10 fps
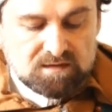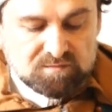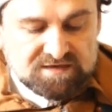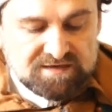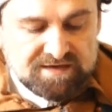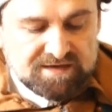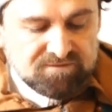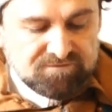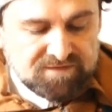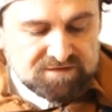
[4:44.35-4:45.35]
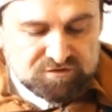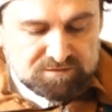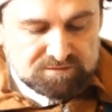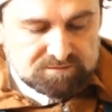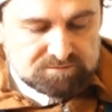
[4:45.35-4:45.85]
It was a legal
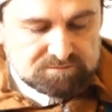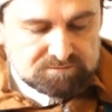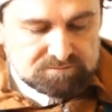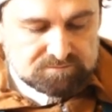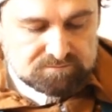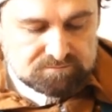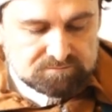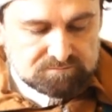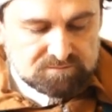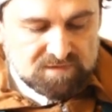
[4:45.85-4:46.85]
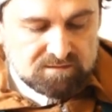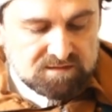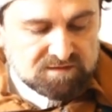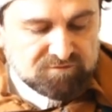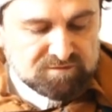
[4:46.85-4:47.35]
fiction
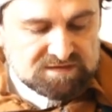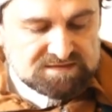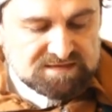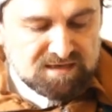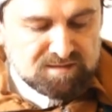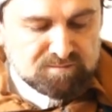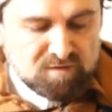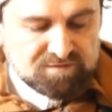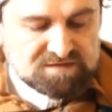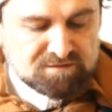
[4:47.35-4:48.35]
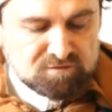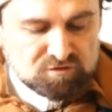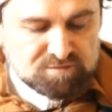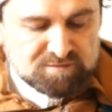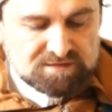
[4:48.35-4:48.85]
that from the time of his
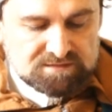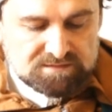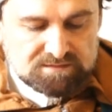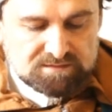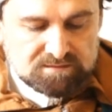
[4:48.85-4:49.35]
endowment,